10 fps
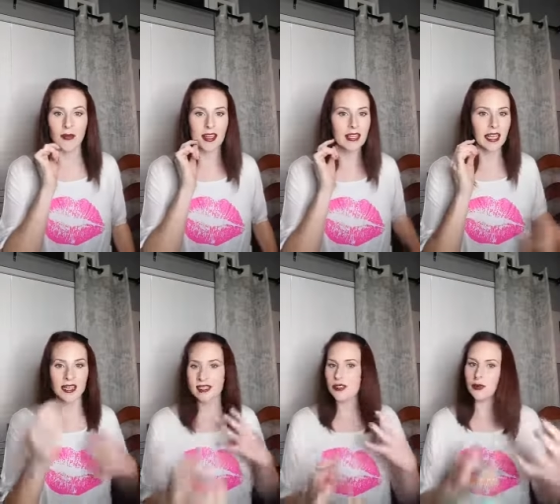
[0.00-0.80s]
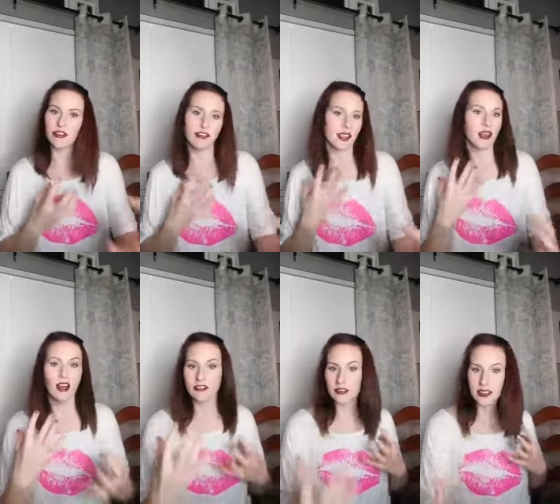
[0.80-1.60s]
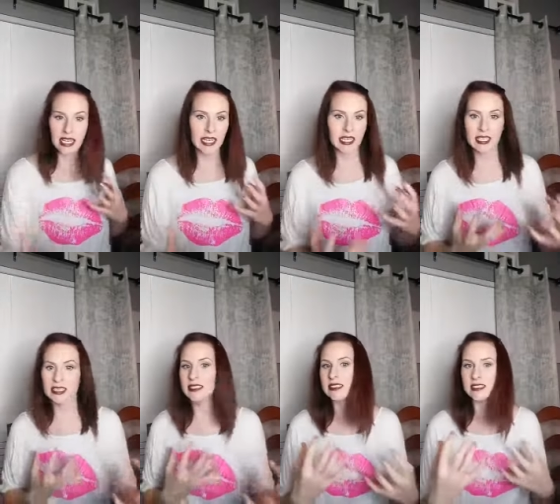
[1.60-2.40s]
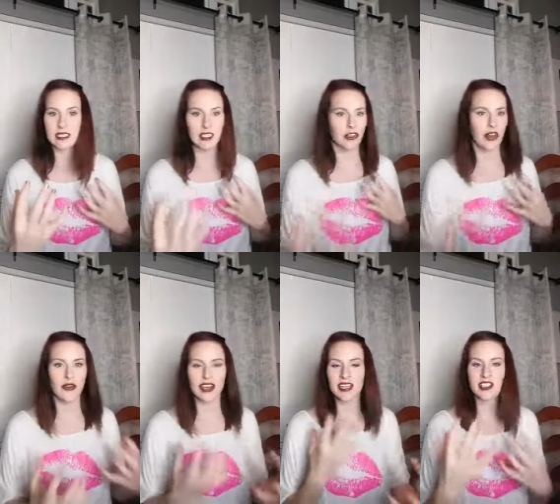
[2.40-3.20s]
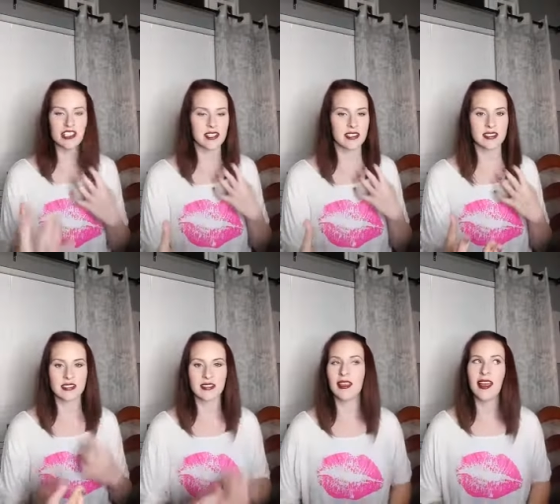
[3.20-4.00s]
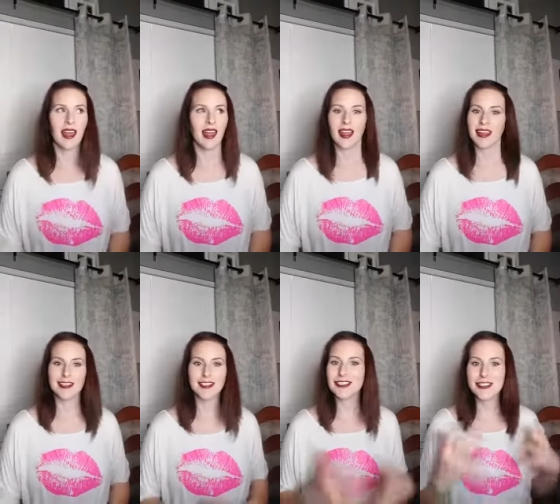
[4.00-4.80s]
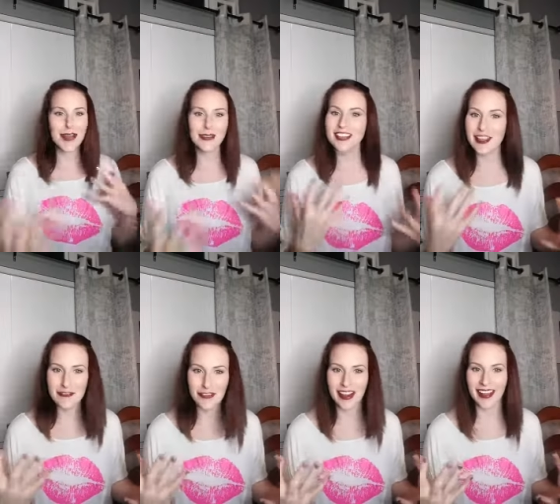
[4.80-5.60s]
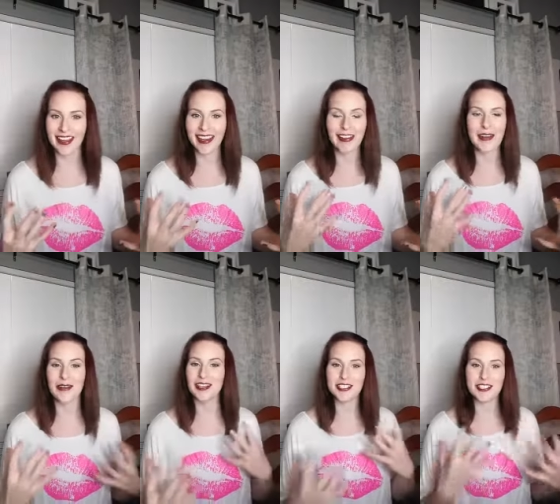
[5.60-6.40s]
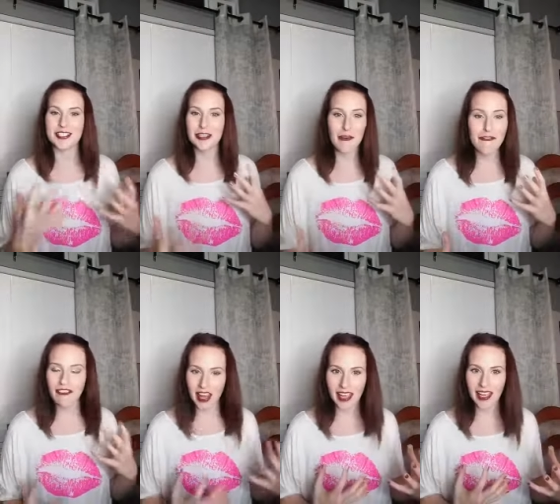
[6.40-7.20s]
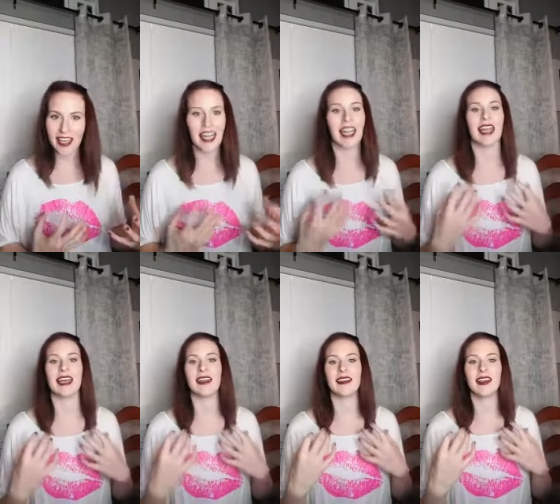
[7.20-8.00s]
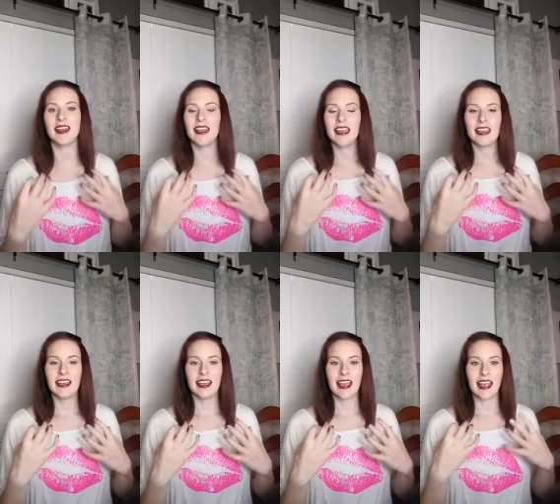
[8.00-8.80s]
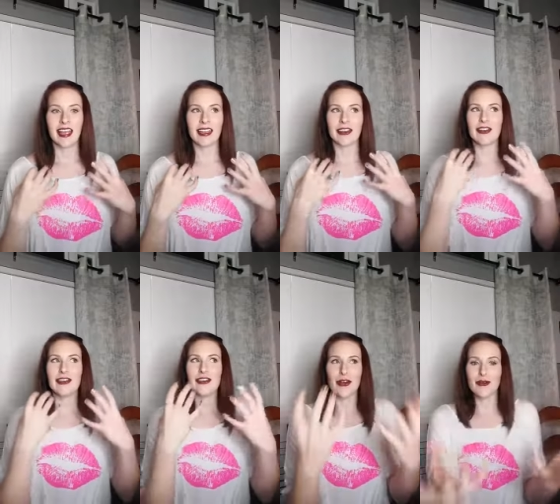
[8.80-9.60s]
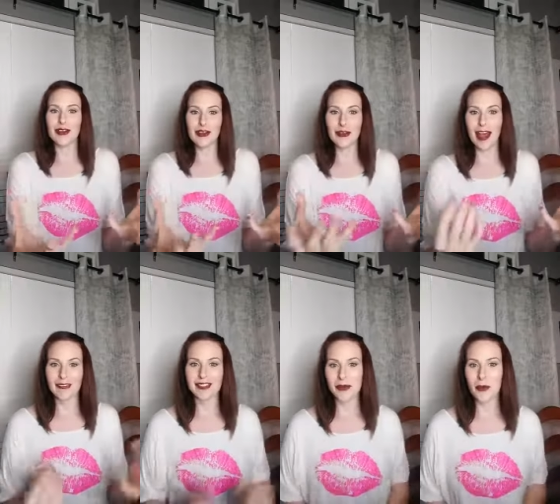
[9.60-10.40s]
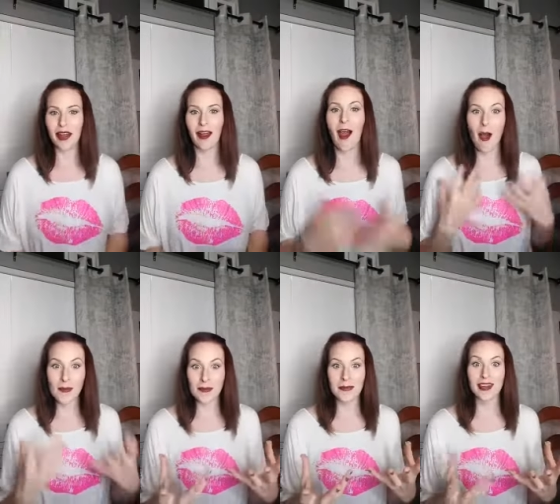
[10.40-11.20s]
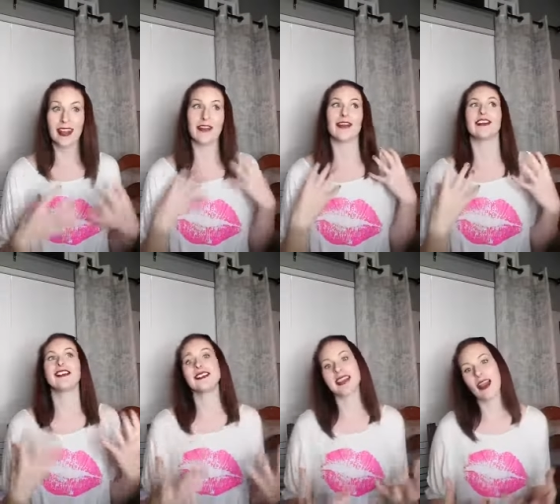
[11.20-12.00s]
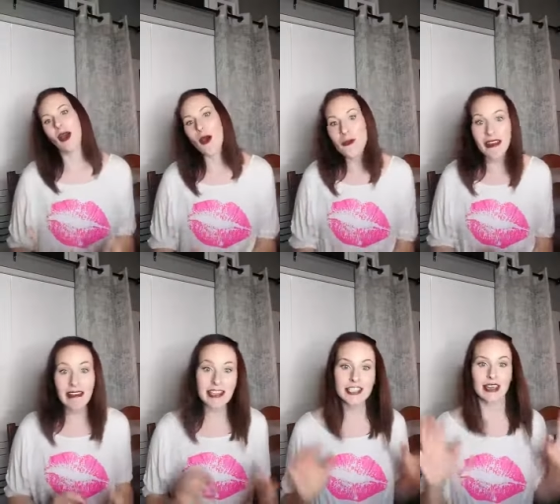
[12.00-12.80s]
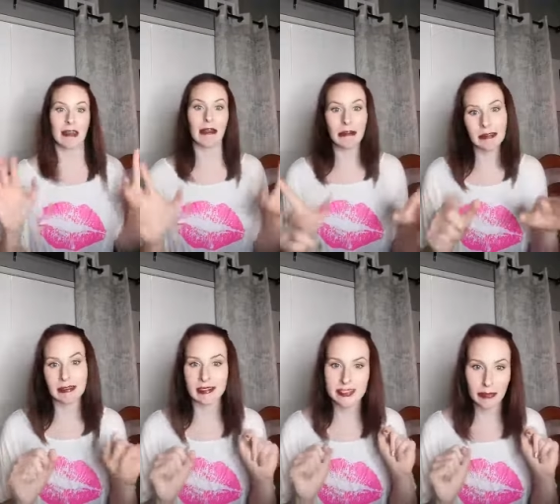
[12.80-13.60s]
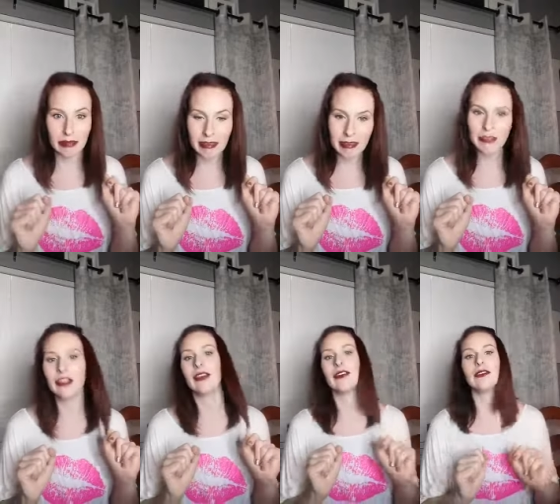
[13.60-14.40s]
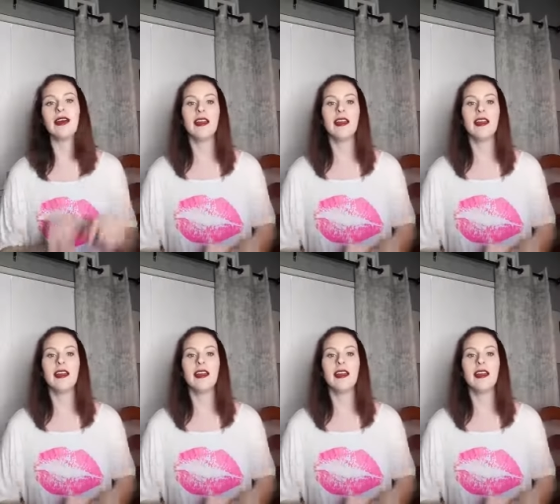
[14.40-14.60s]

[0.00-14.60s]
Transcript: Ladies will feed off of ladies, you know, and it's just so different, you know, it's just so fun. And, you know, when you have someone complimenting or just saying, oh my gosh, that color looks so good on you,